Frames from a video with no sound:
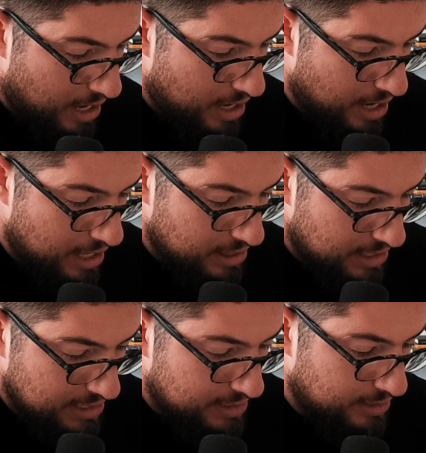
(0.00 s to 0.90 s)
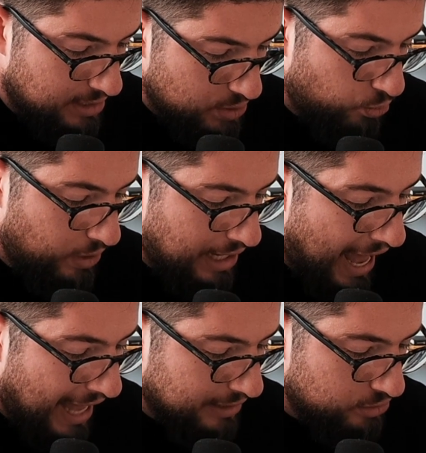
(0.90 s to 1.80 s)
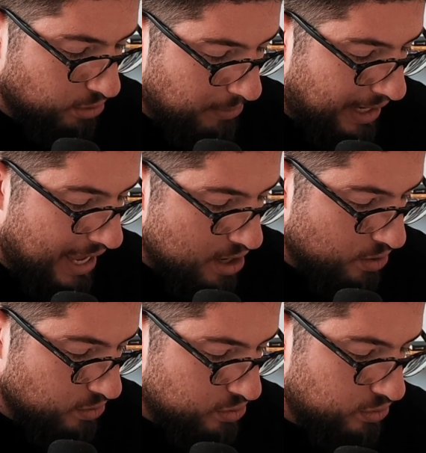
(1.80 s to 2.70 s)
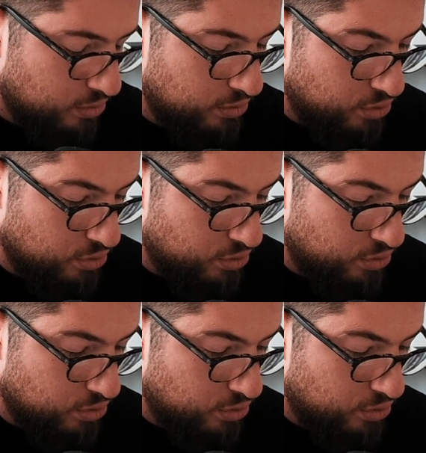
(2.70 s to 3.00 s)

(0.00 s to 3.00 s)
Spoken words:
And this will add some chaos to